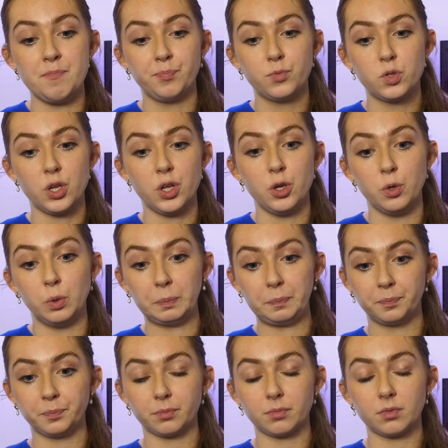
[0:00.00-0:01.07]
two
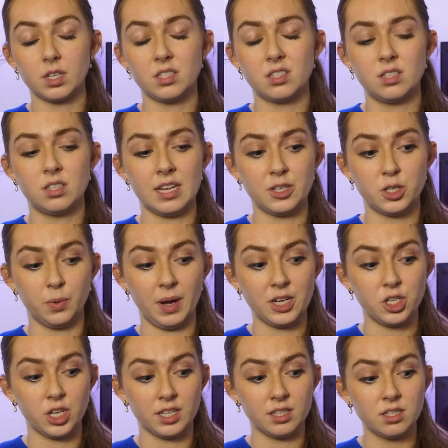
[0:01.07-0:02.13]

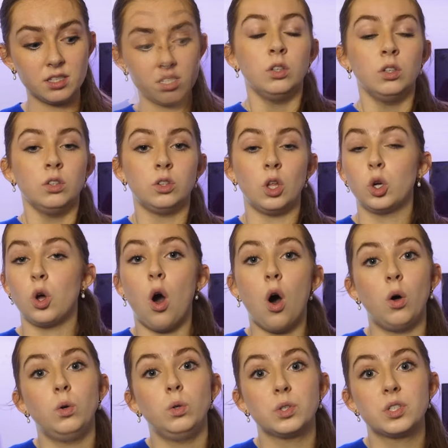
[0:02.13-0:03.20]
situations, the
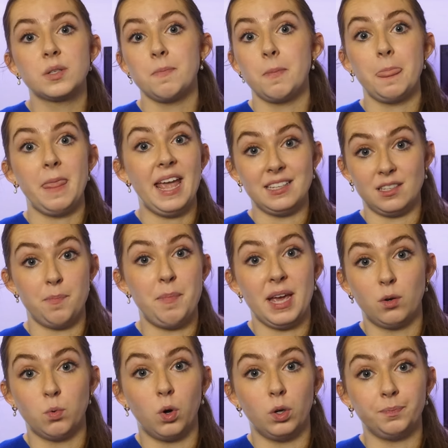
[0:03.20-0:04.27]
cold is a big
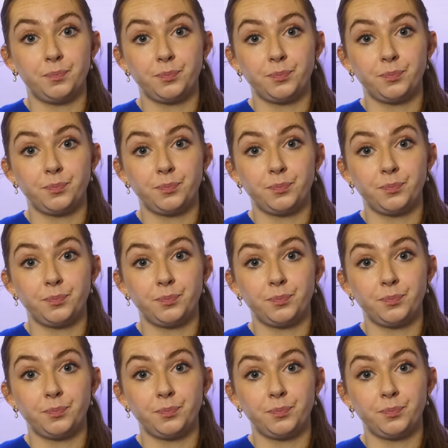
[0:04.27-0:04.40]
one.